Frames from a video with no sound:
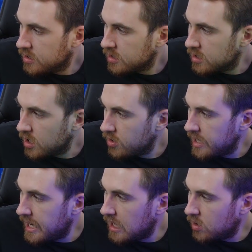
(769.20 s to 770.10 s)
So
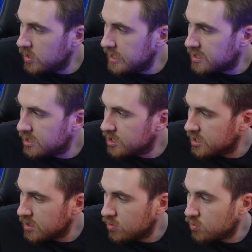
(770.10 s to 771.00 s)
now let's
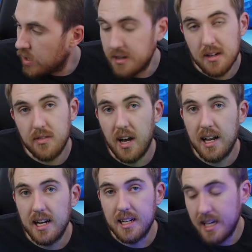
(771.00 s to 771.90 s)
just run that
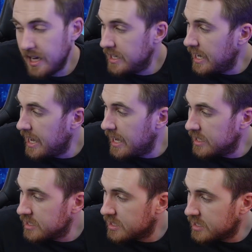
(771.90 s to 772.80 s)
again
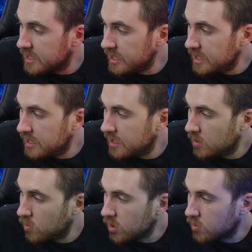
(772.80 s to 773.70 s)
and see
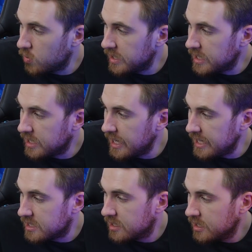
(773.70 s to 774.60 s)
what we
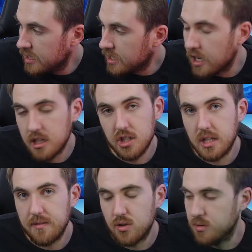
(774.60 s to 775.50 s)
get. Kind of just
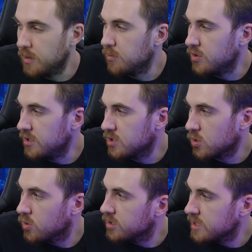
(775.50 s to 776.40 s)
have to remember these
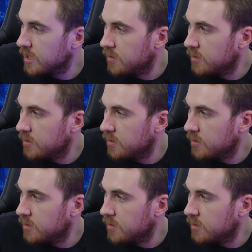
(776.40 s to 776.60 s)
scores now.